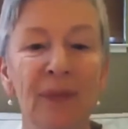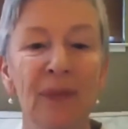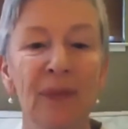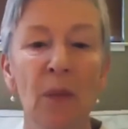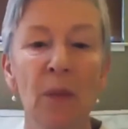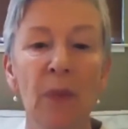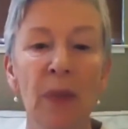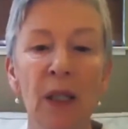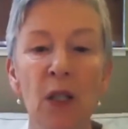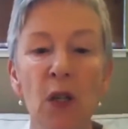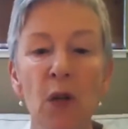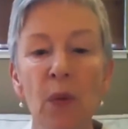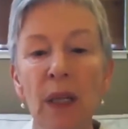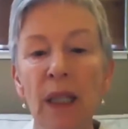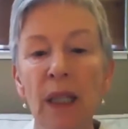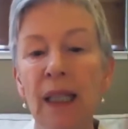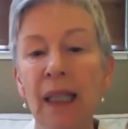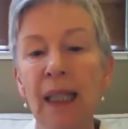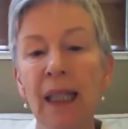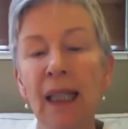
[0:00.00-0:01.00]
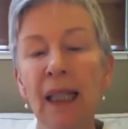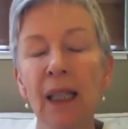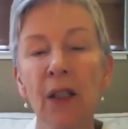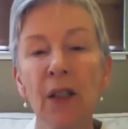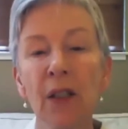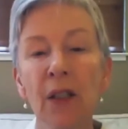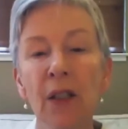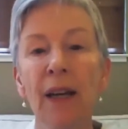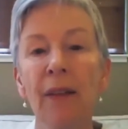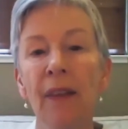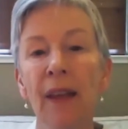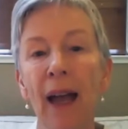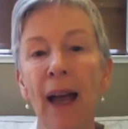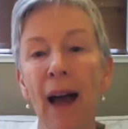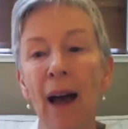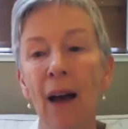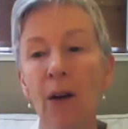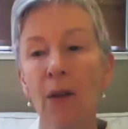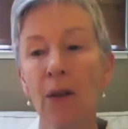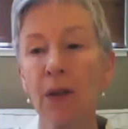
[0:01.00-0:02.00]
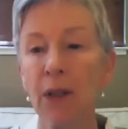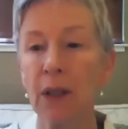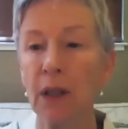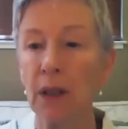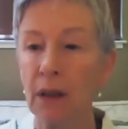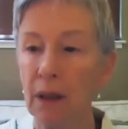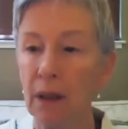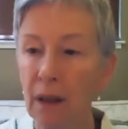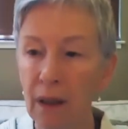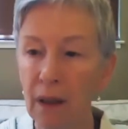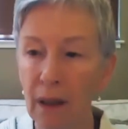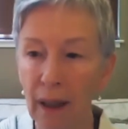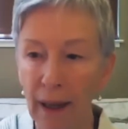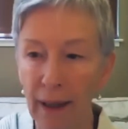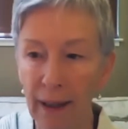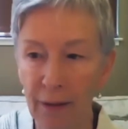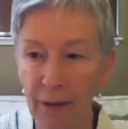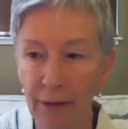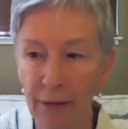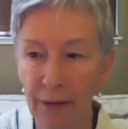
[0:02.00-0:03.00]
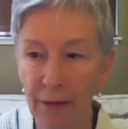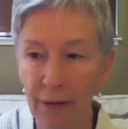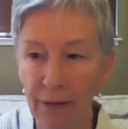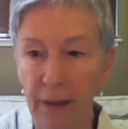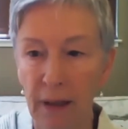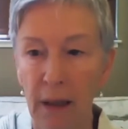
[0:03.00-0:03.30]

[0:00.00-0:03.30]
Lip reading: between the inner and the outer life.